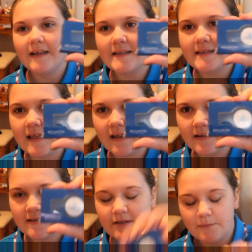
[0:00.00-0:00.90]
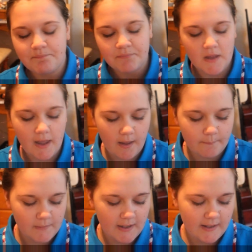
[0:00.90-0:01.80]
is this.
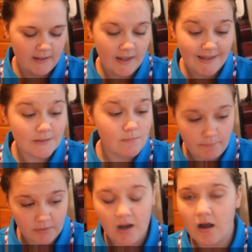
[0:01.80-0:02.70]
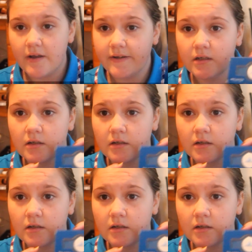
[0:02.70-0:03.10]
It is a memory card,